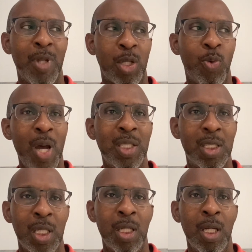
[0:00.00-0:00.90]
that
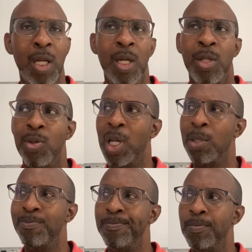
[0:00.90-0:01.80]
question, you're
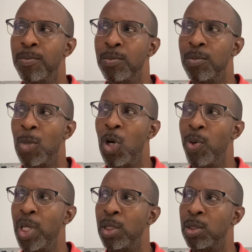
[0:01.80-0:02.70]
like, oh,
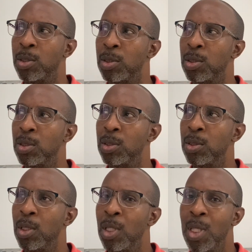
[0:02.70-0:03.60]
wait,
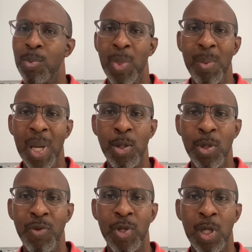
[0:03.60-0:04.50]
maybe I
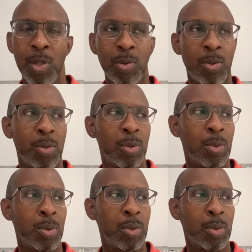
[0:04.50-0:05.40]
don't even know.
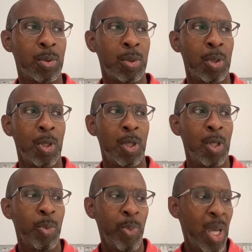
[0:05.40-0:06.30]

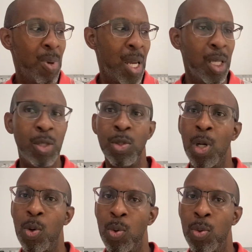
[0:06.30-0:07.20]
Maybe I need to
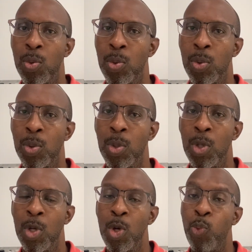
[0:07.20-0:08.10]
know.
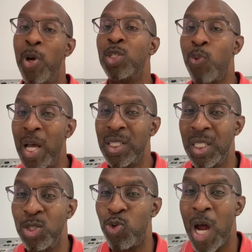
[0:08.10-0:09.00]
Which
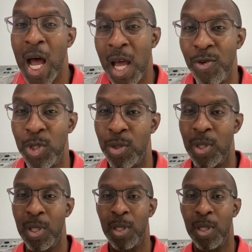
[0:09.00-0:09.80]
question drives you?